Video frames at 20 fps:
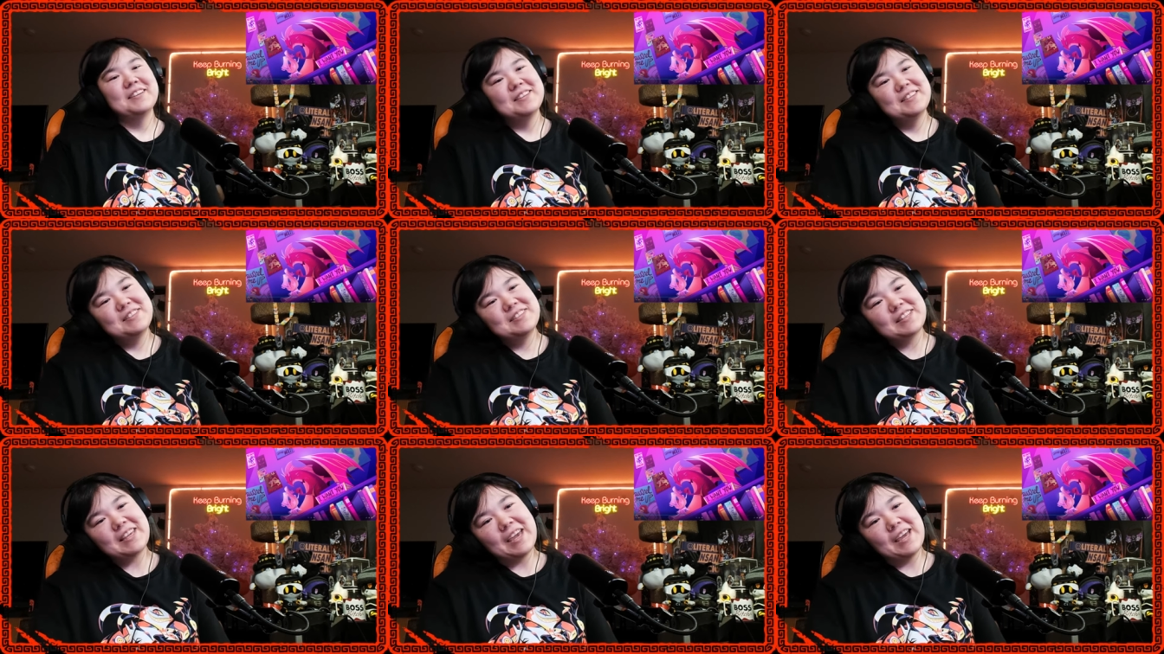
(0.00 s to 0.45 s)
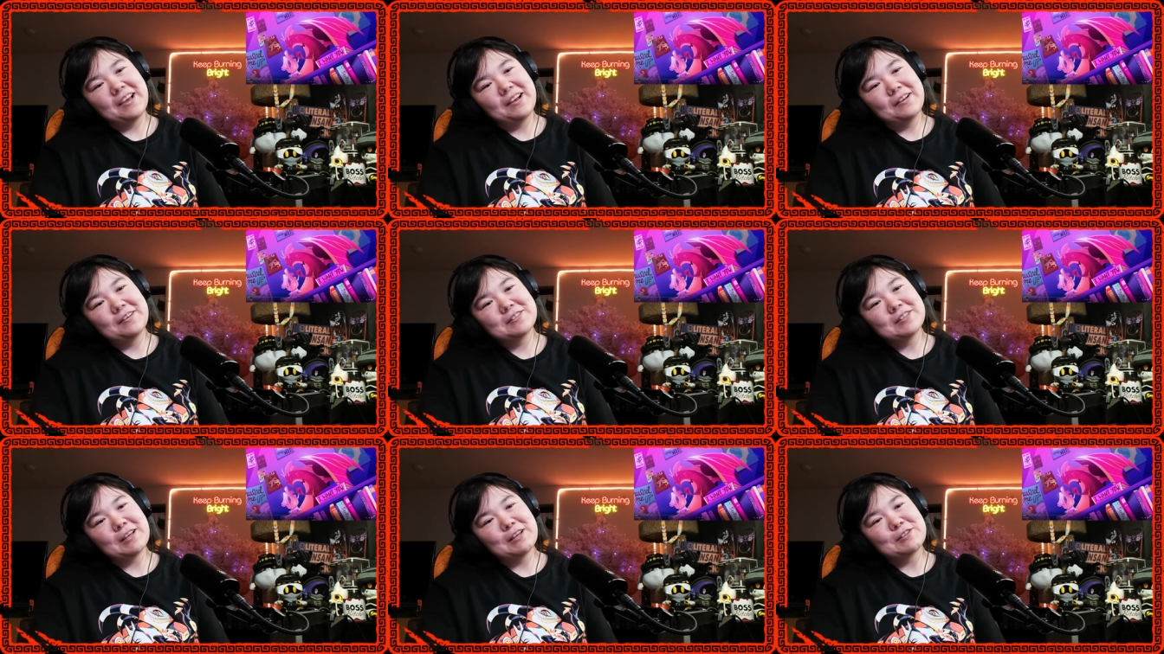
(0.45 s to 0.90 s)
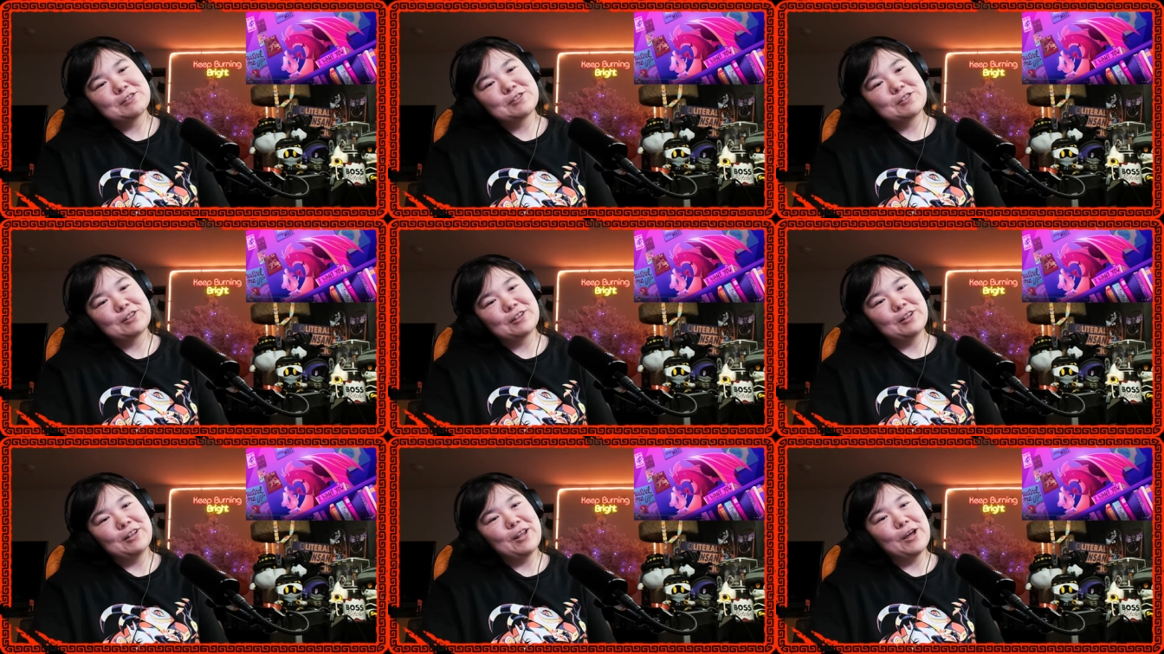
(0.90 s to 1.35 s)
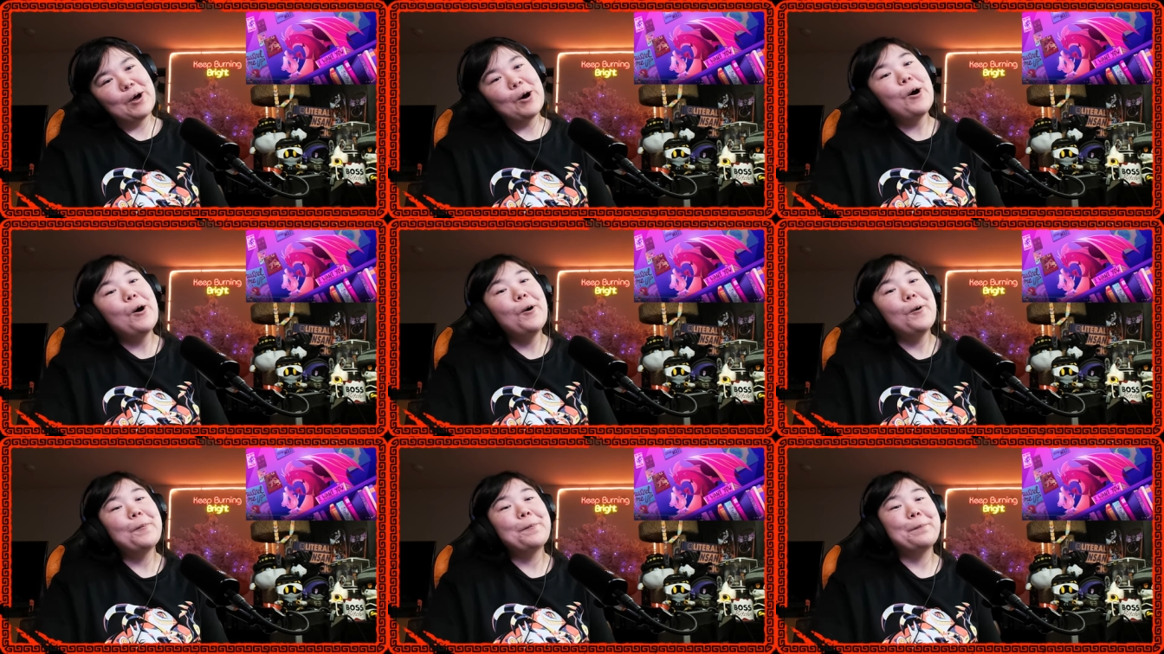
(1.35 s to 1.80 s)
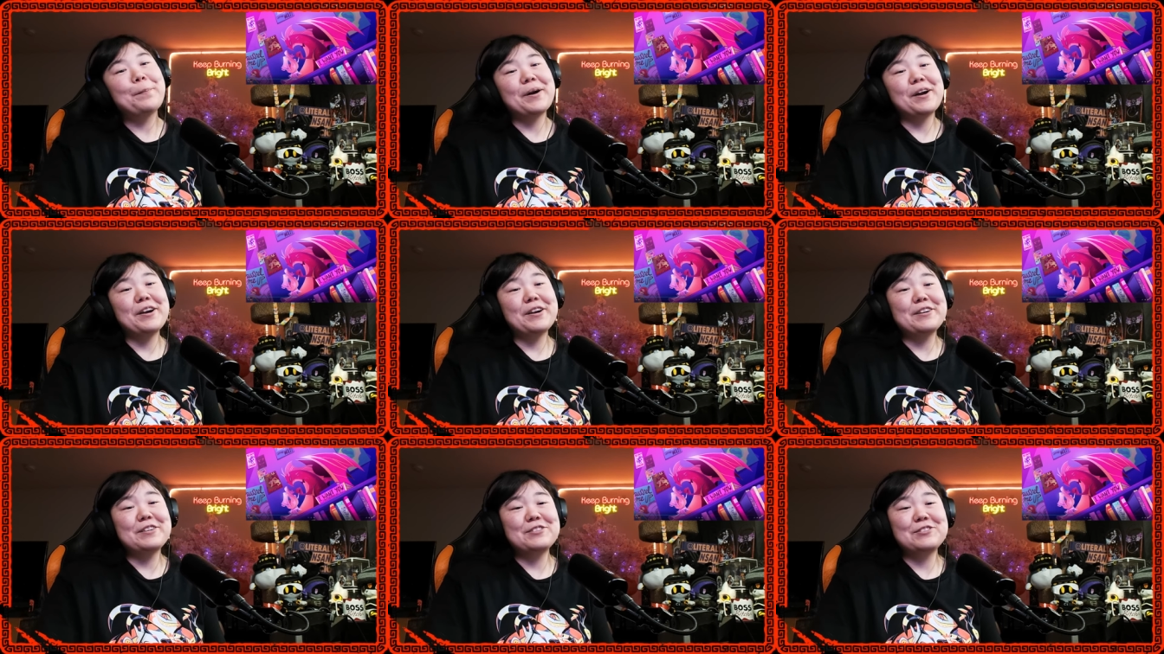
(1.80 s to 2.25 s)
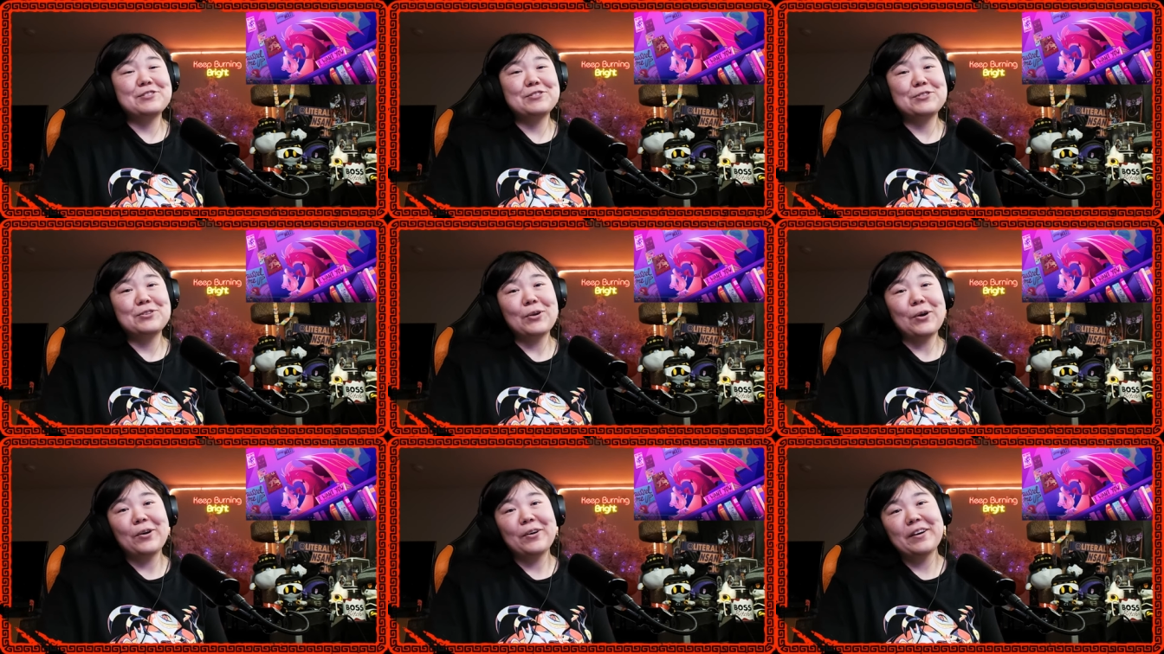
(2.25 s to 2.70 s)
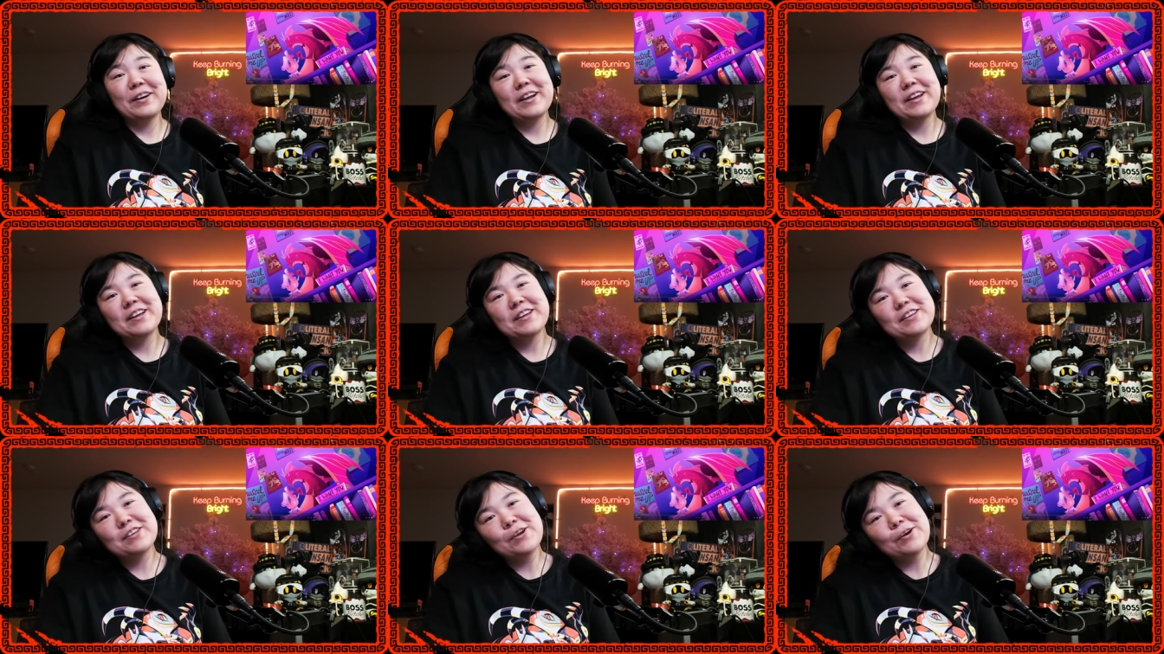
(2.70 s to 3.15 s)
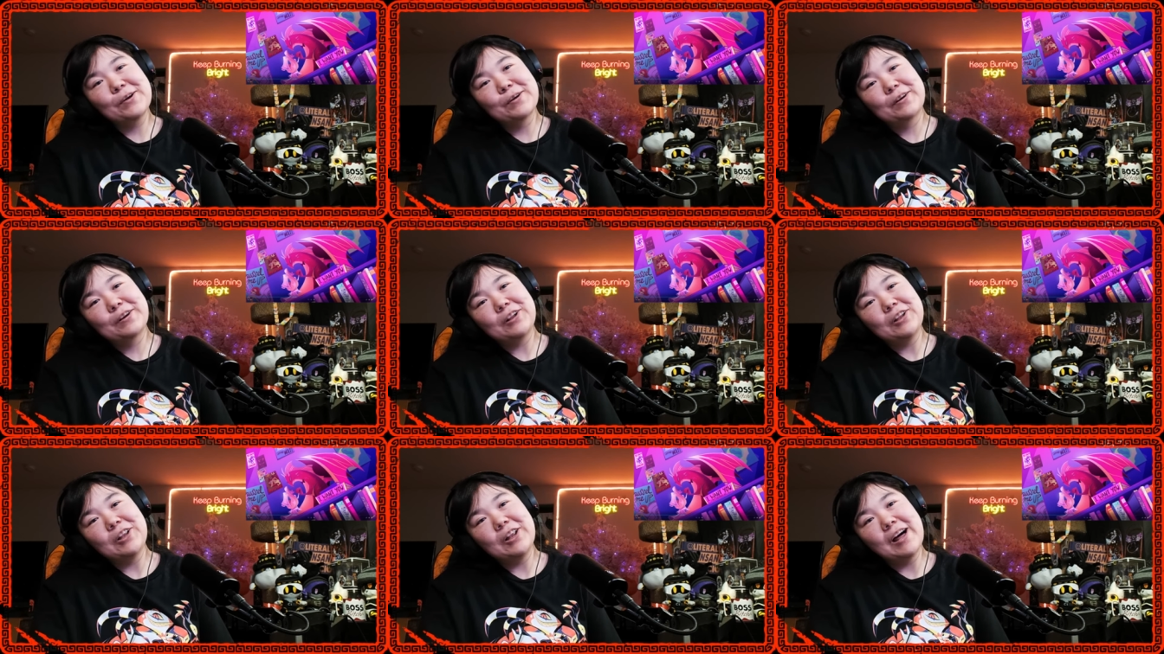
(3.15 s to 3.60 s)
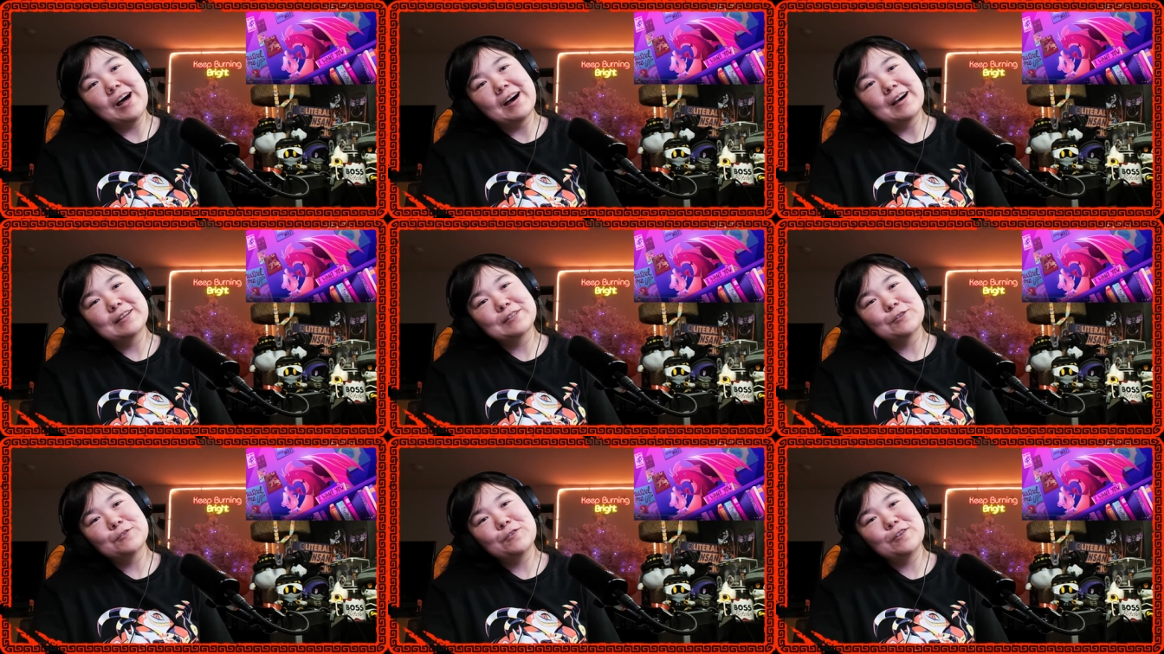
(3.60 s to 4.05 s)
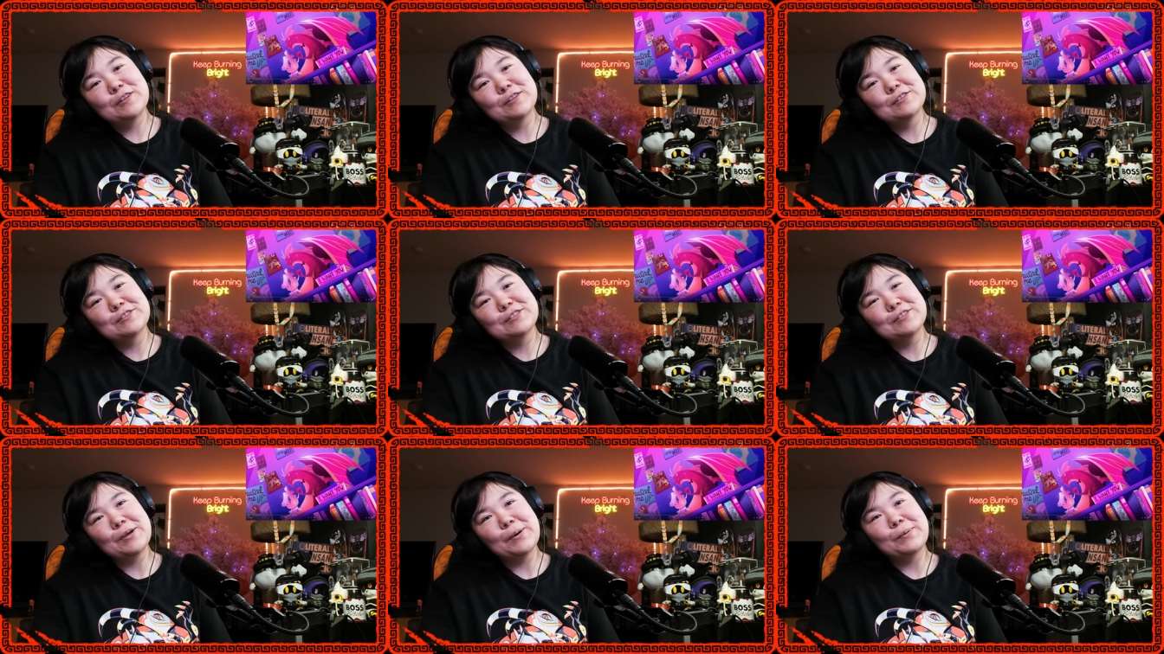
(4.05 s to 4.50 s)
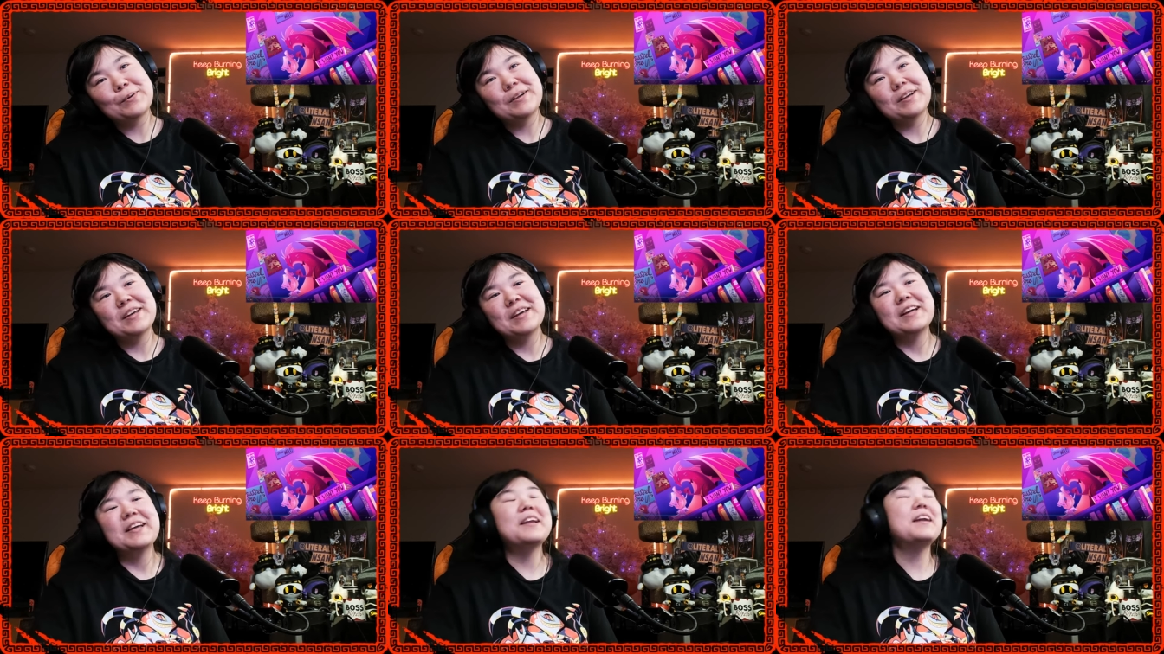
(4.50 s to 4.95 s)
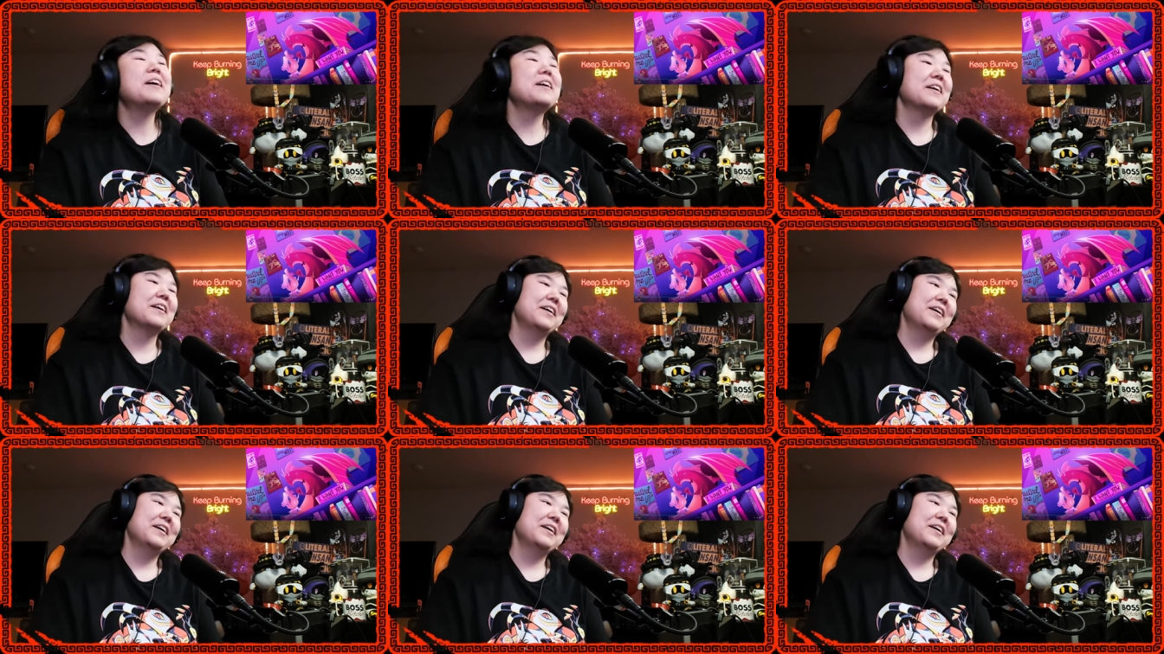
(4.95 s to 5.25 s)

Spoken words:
Scales, a slow burn story. Your claws feel so good.